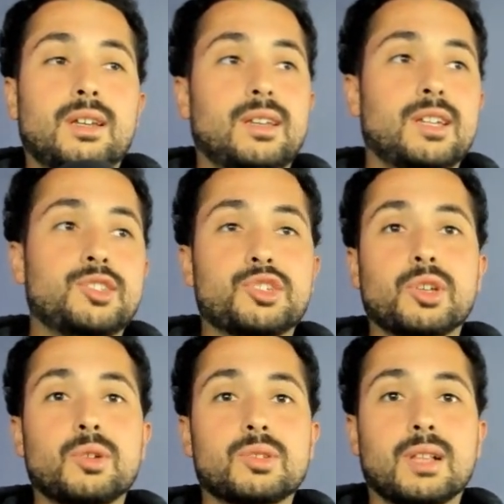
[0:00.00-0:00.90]
it just
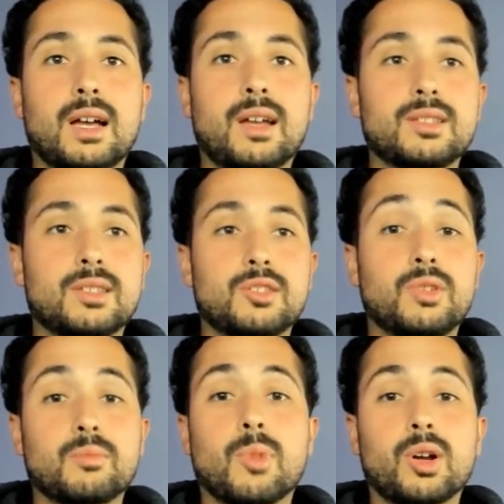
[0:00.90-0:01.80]
shows clients, and you
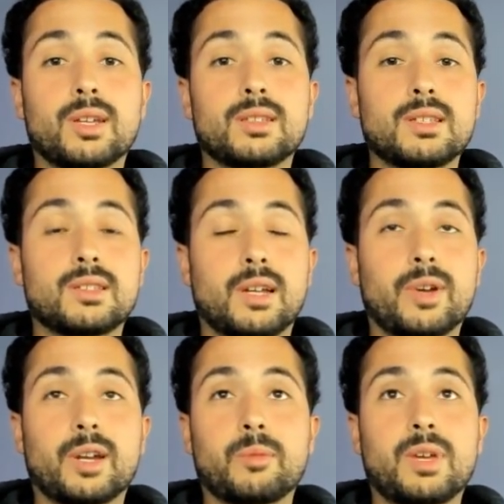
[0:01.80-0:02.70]
can market this. I
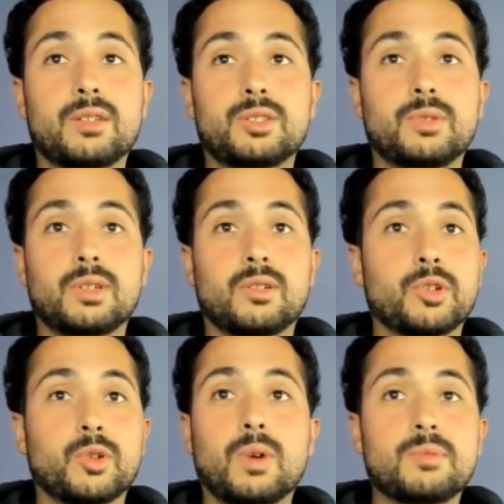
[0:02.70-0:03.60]
recommend doing it on
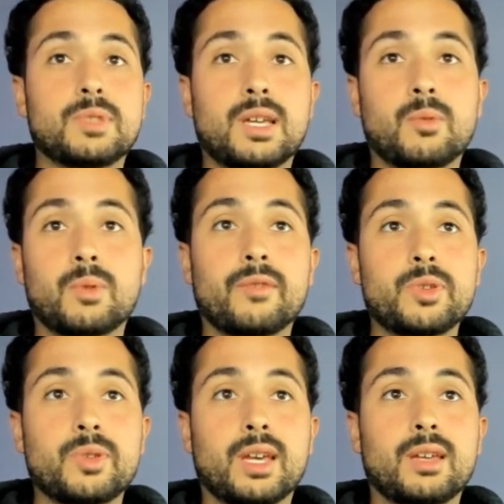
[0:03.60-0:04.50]
your website, wherever
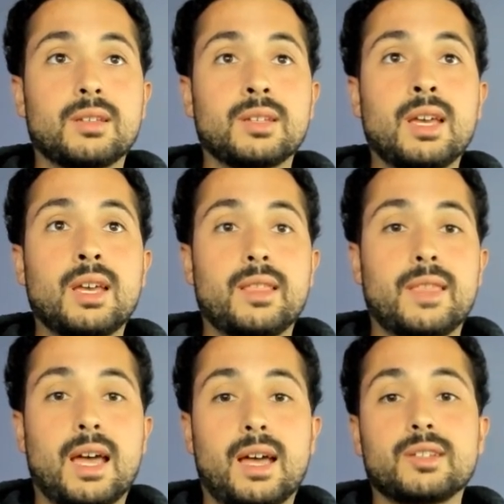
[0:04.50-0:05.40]
you can,
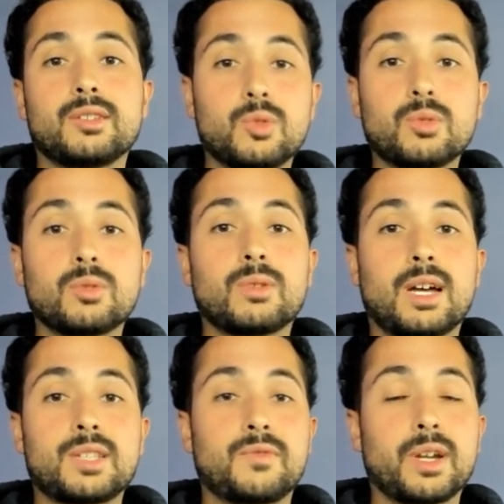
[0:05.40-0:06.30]
that Google
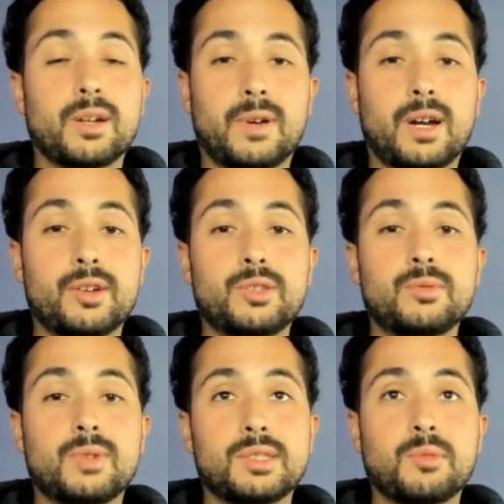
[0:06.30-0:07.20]
has verified
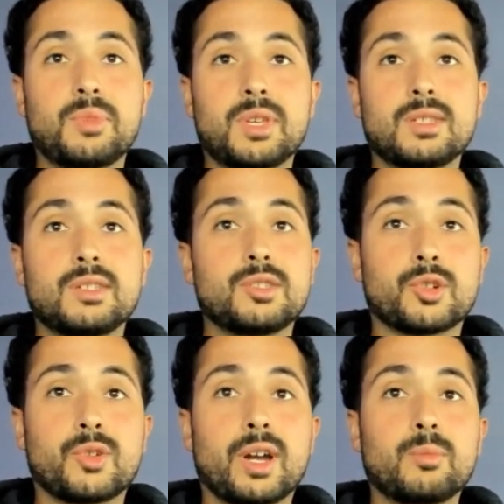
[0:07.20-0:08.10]
you as a business, you're
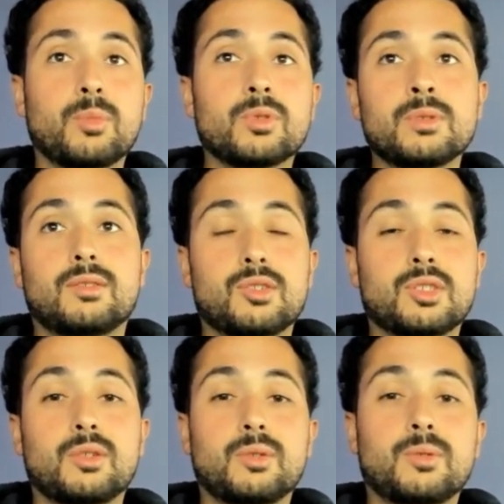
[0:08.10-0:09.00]
credible.
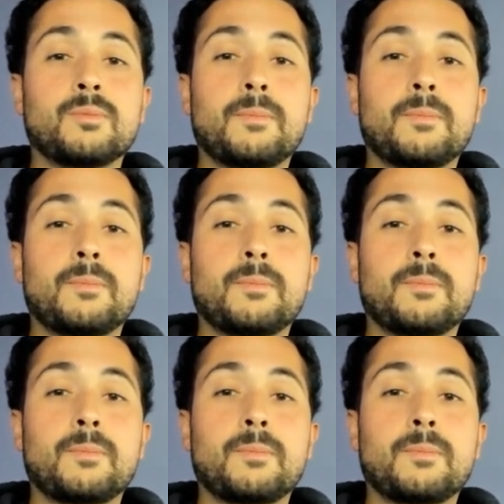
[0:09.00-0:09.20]
Also,